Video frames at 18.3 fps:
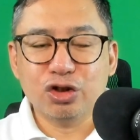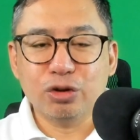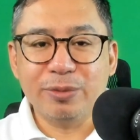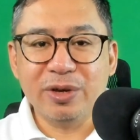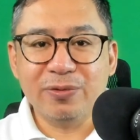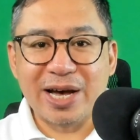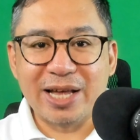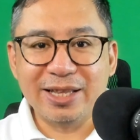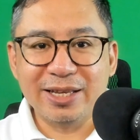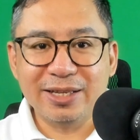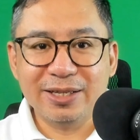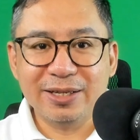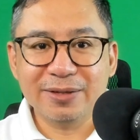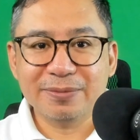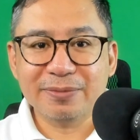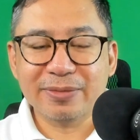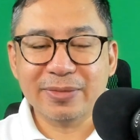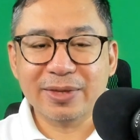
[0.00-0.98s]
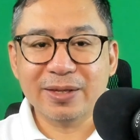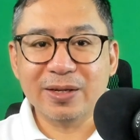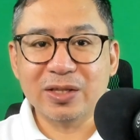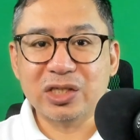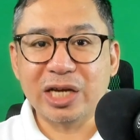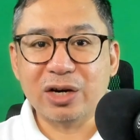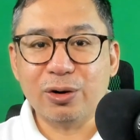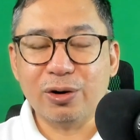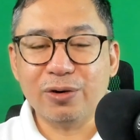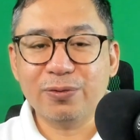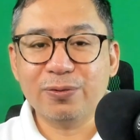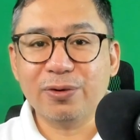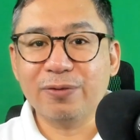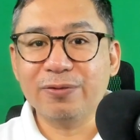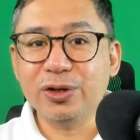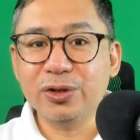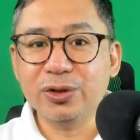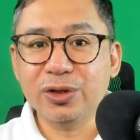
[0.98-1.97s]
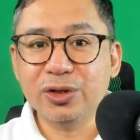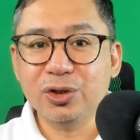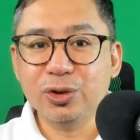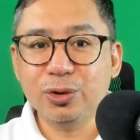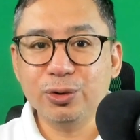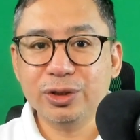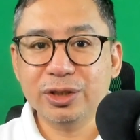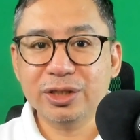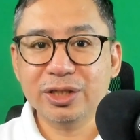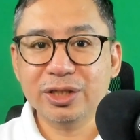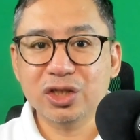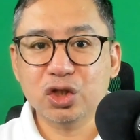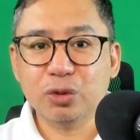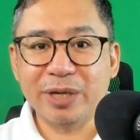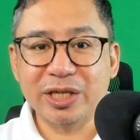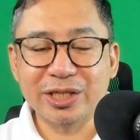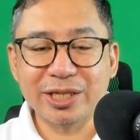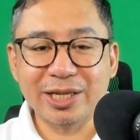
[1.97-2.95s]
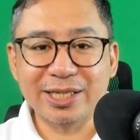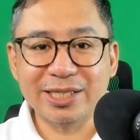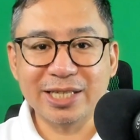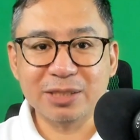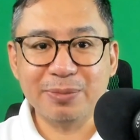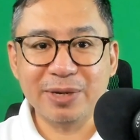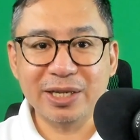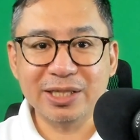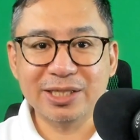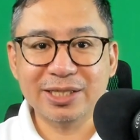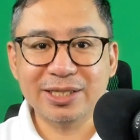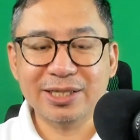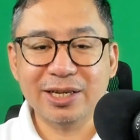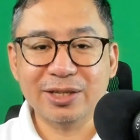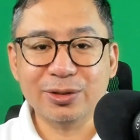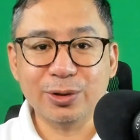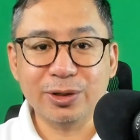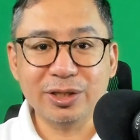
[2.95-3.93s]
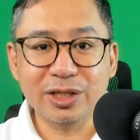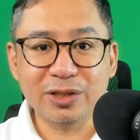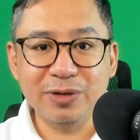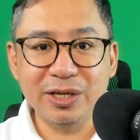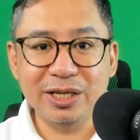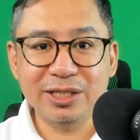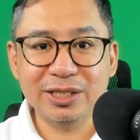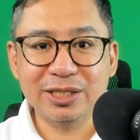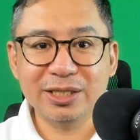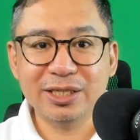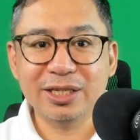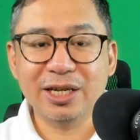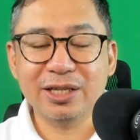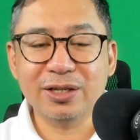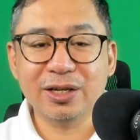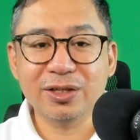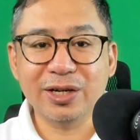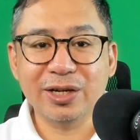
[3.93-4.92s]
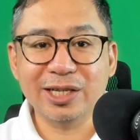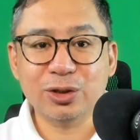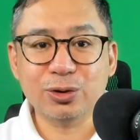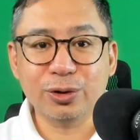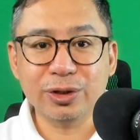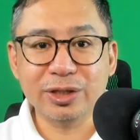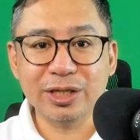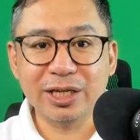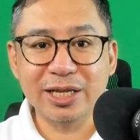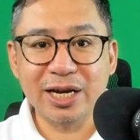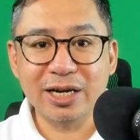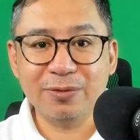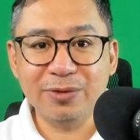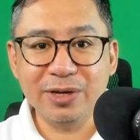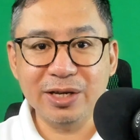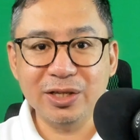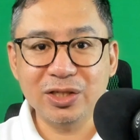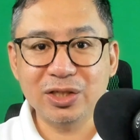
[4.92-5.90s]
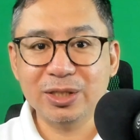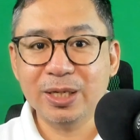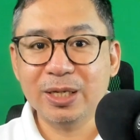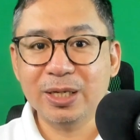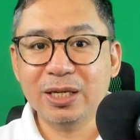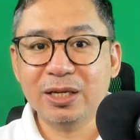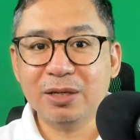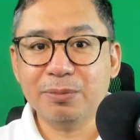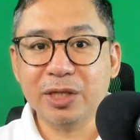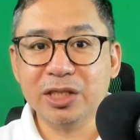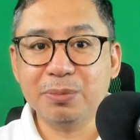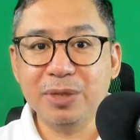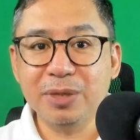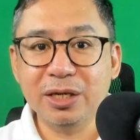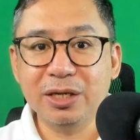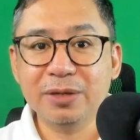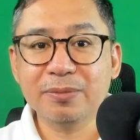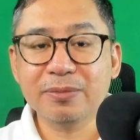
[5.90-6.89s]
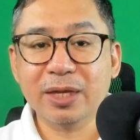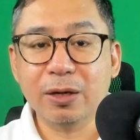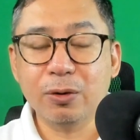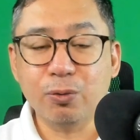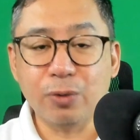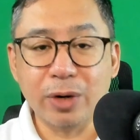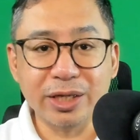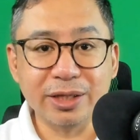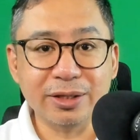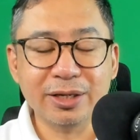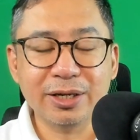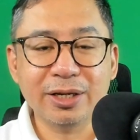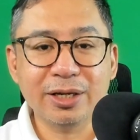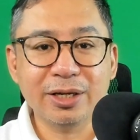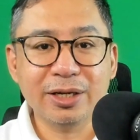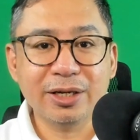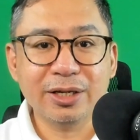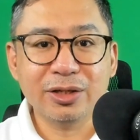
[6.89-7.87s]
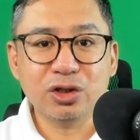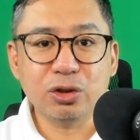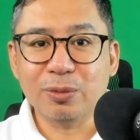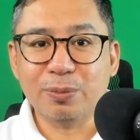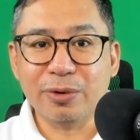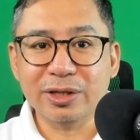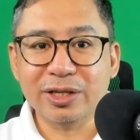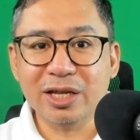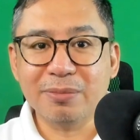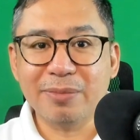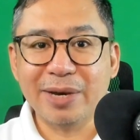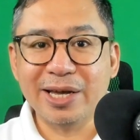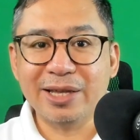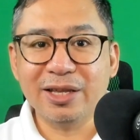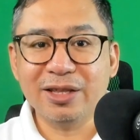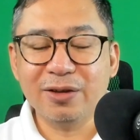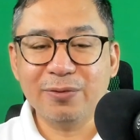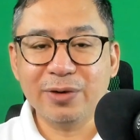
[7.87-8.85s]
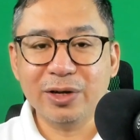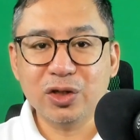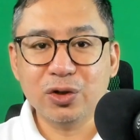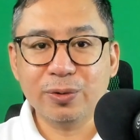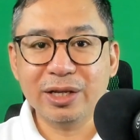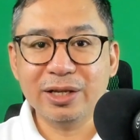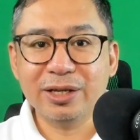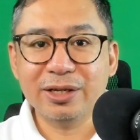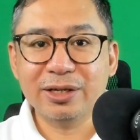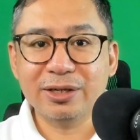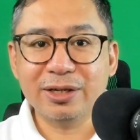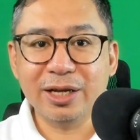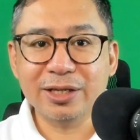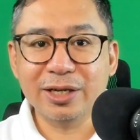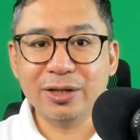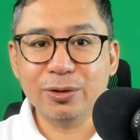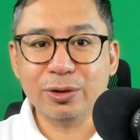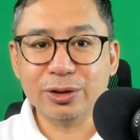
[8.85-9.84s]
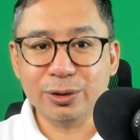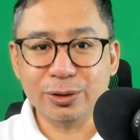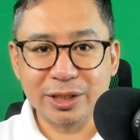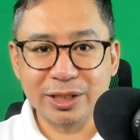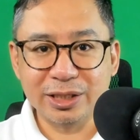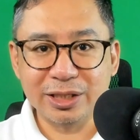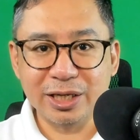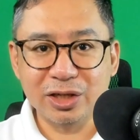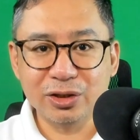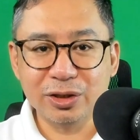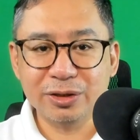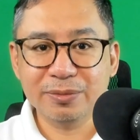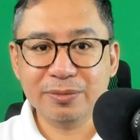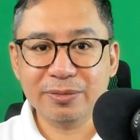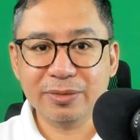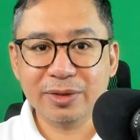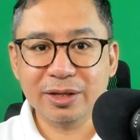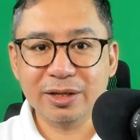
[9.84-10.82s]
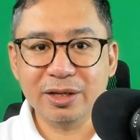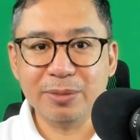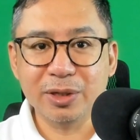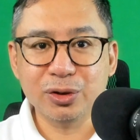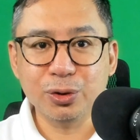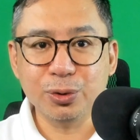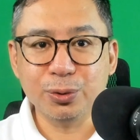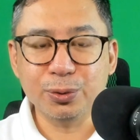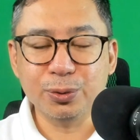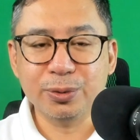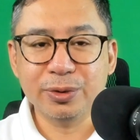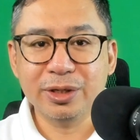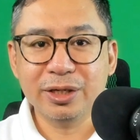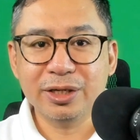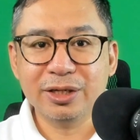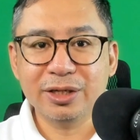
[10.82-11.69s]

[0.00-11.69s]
To be valid, the check-off of union dues, special assessments, attorney's fees, and other extraordinary fees must be 1. Supported by an individual written authorization. Number 2.